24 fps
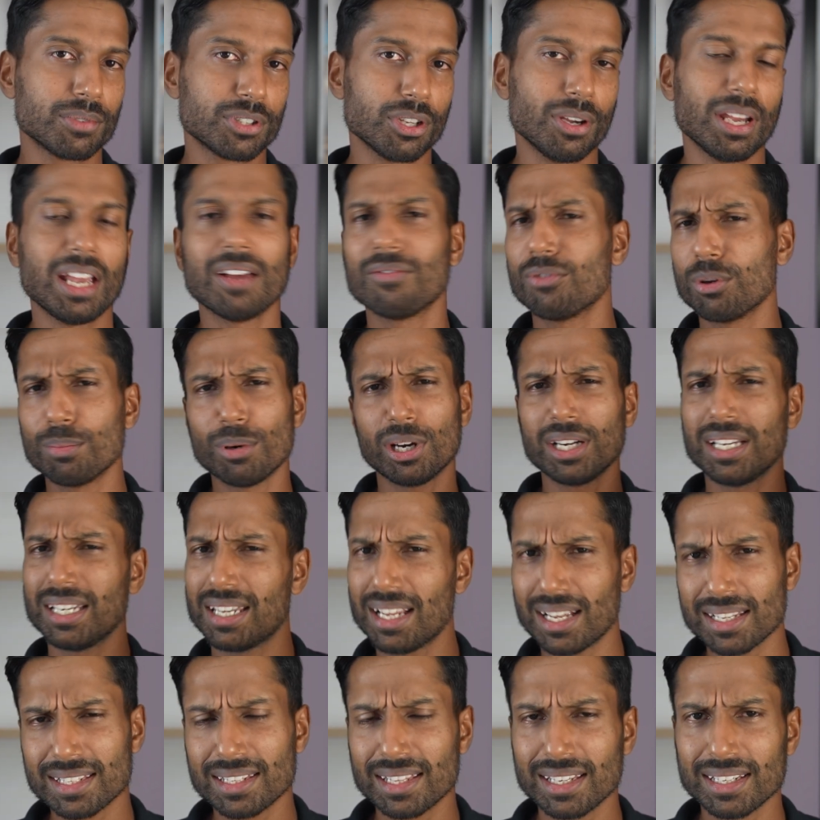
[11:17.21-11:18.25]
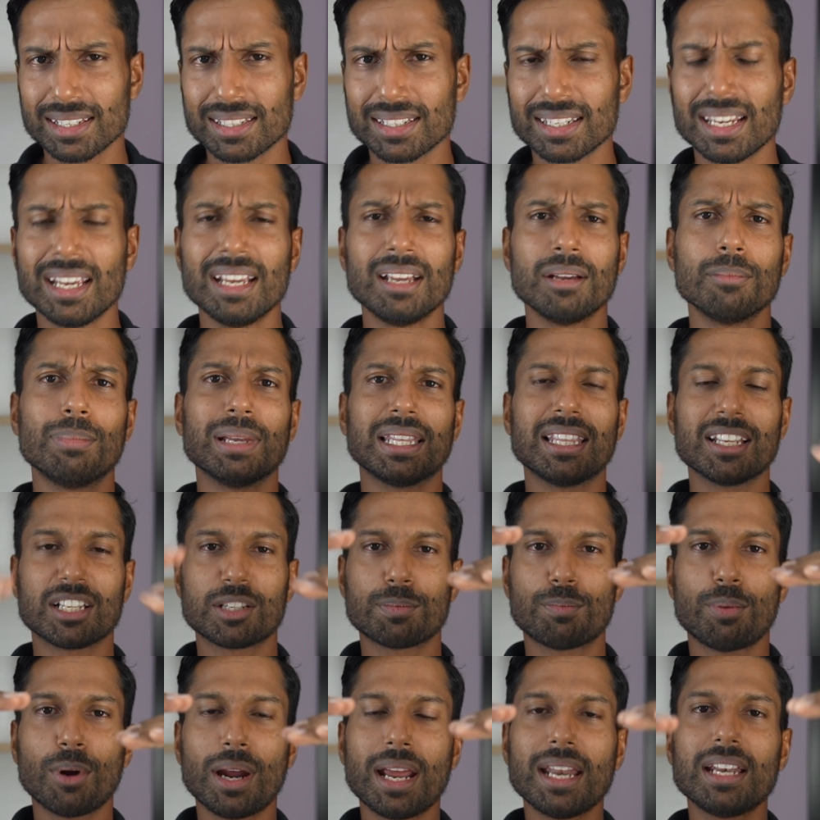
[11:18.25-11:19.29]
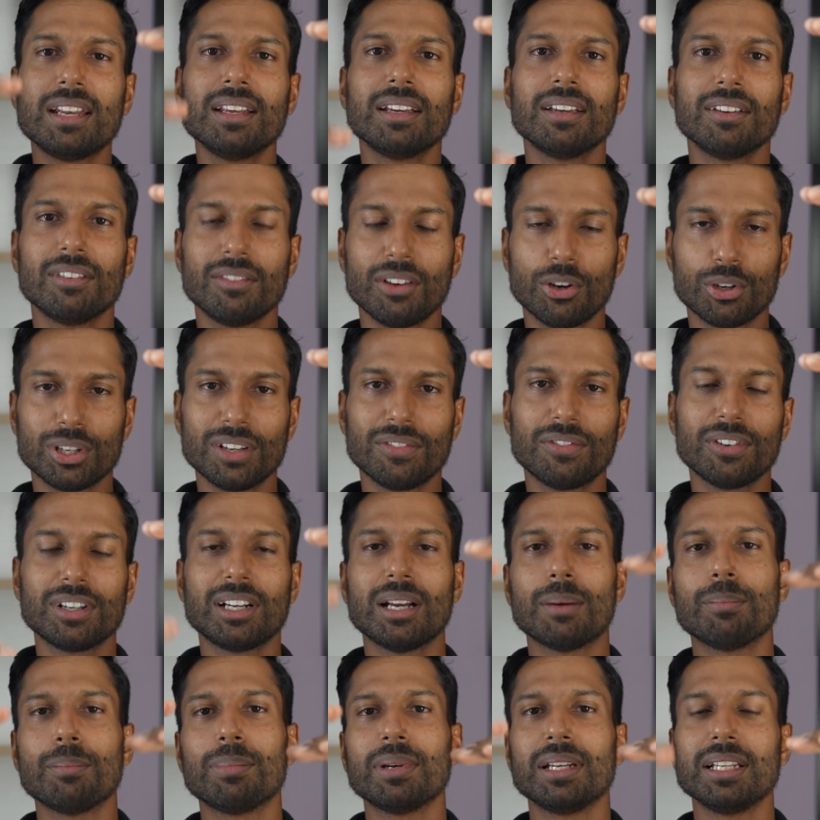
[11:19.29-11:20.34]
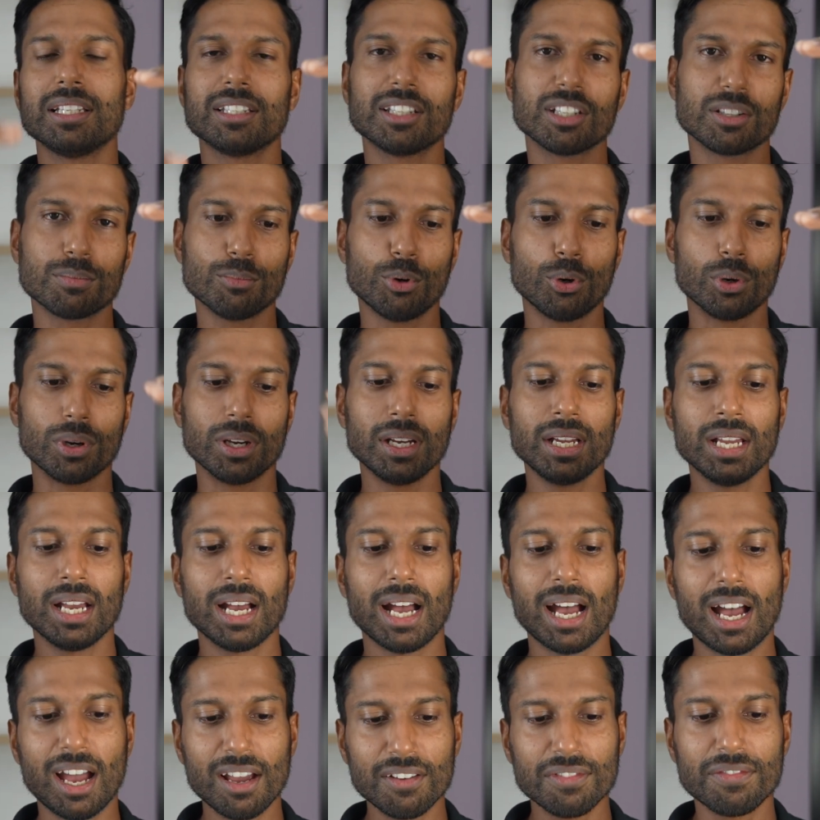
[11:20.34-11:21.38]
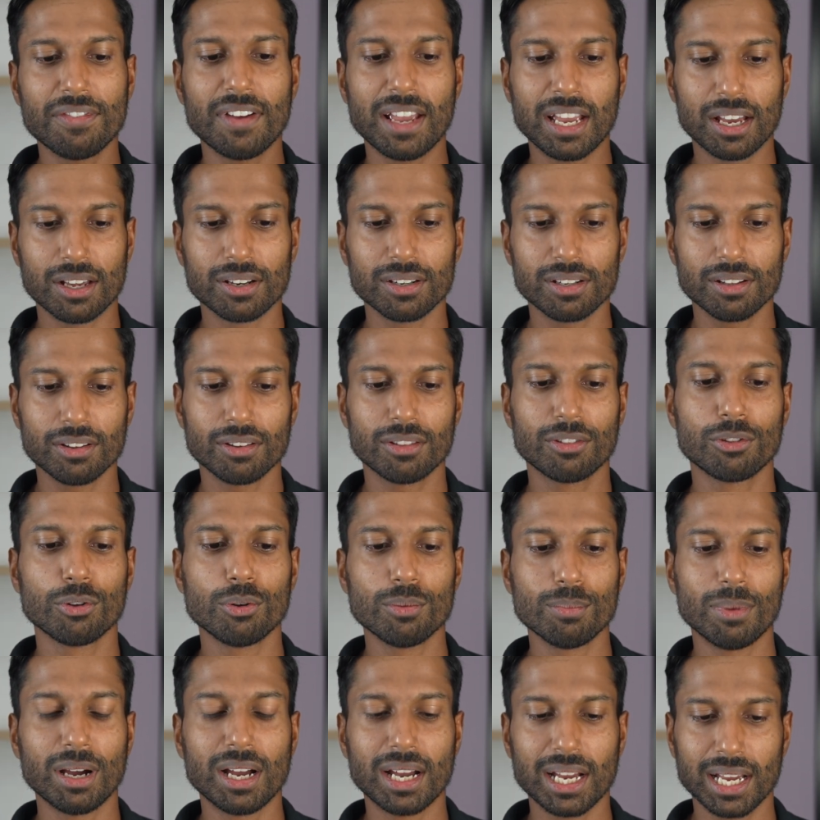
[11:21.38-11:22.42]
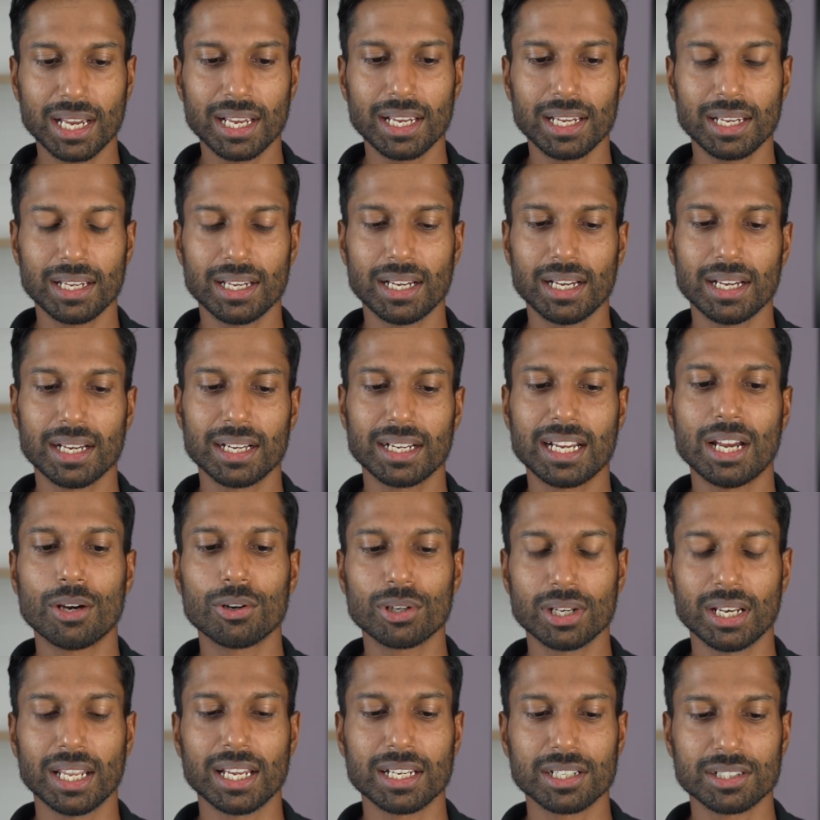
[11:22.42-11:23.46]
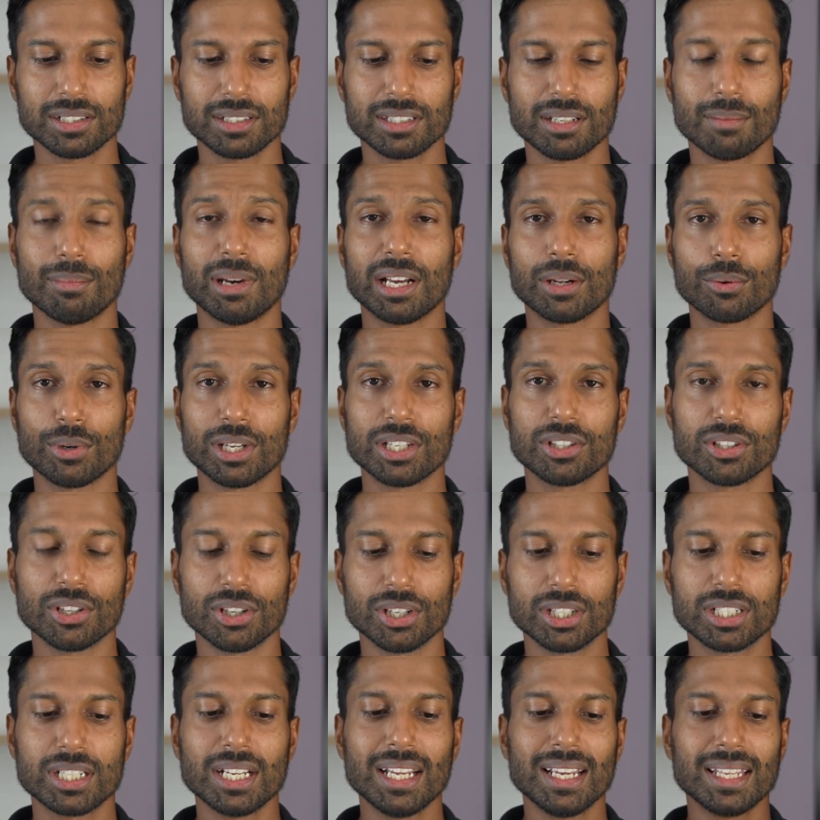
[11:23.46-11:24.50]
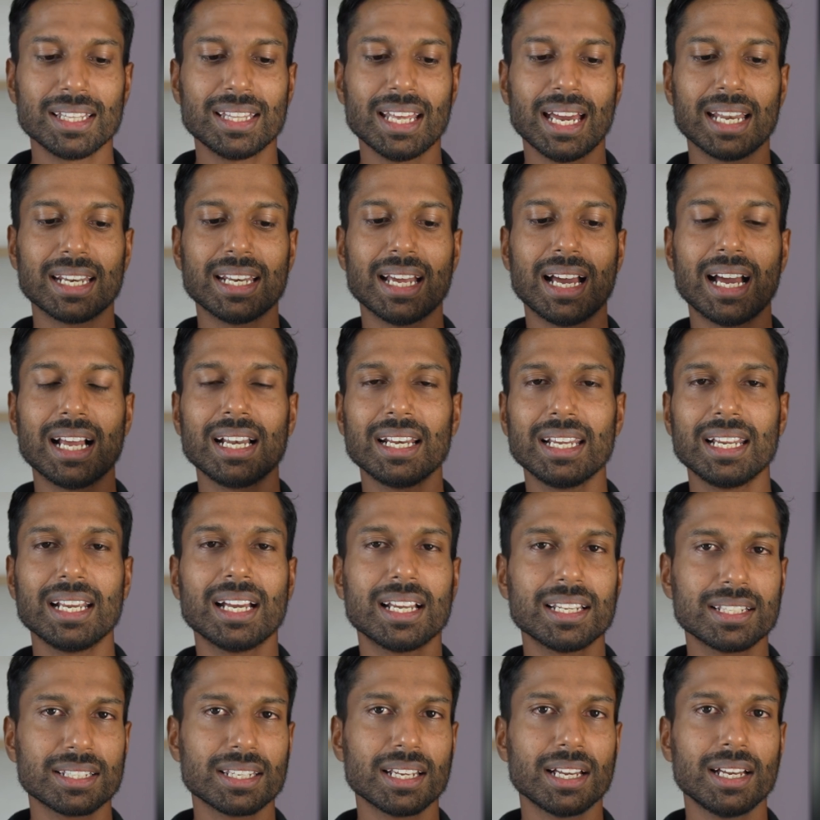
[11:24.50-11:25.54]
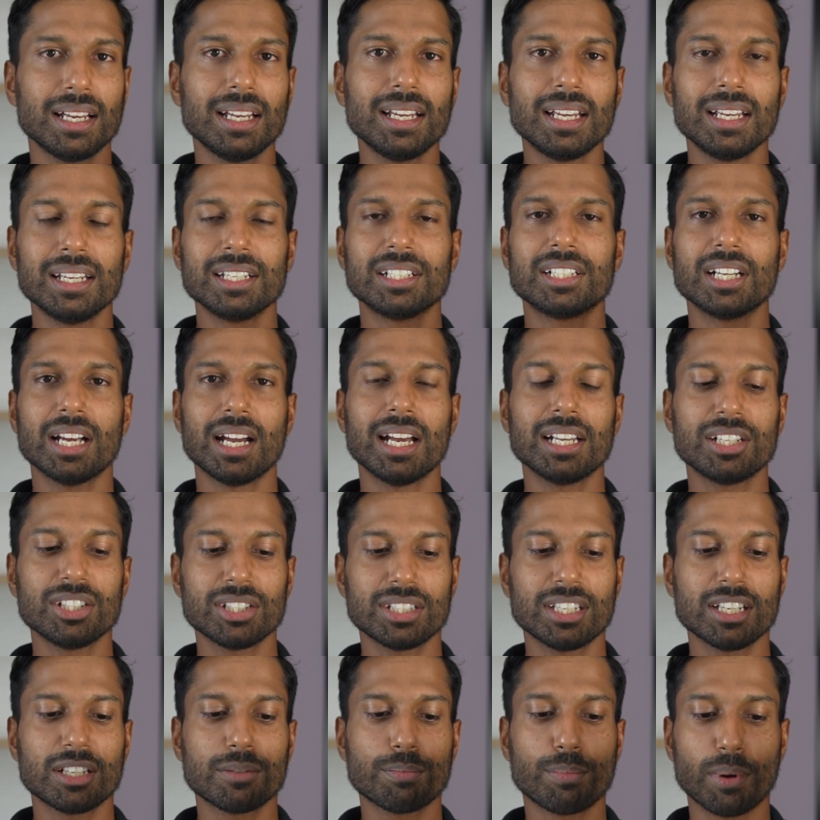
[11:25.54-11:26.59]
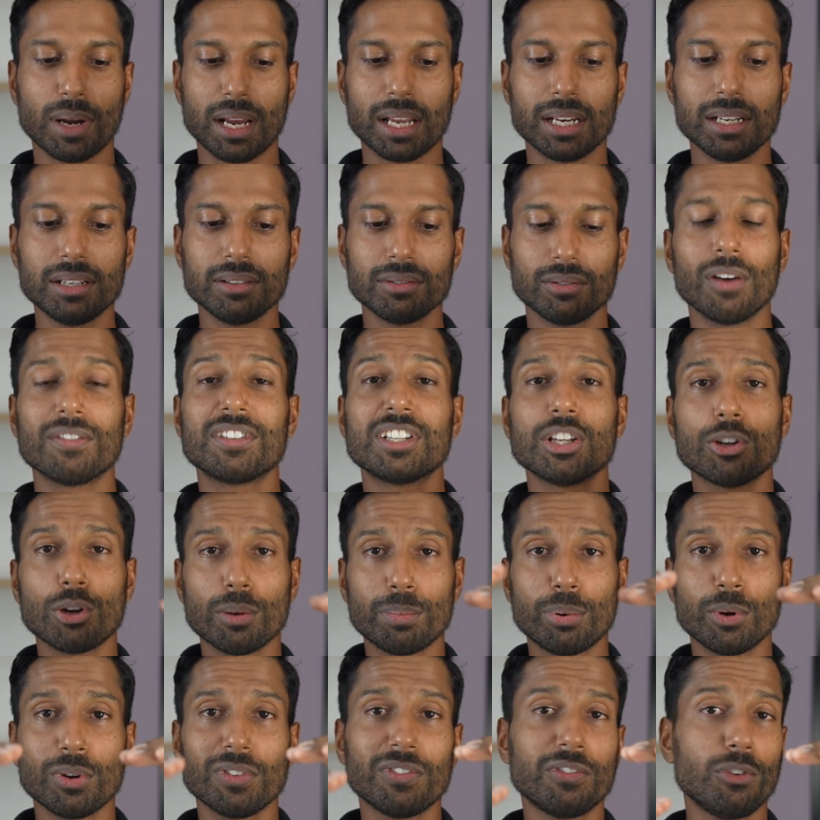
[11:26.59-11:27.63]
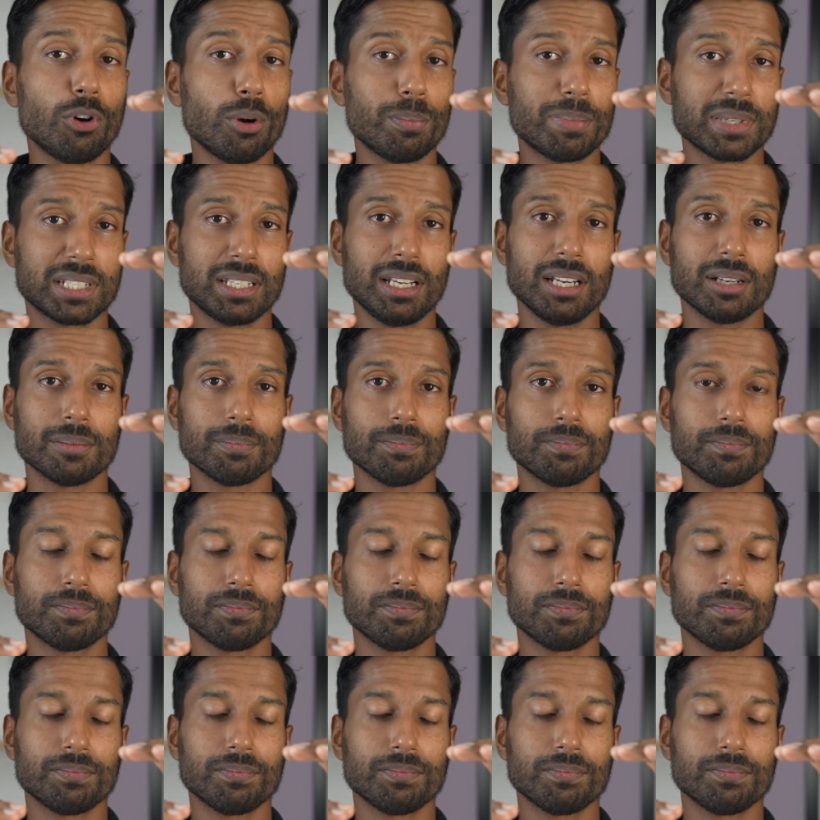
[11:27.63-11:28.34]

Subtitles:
So everybody does this, but the spread on different companies is more. I found through my calculations and my research that Alianza charges a spread of 0.4%.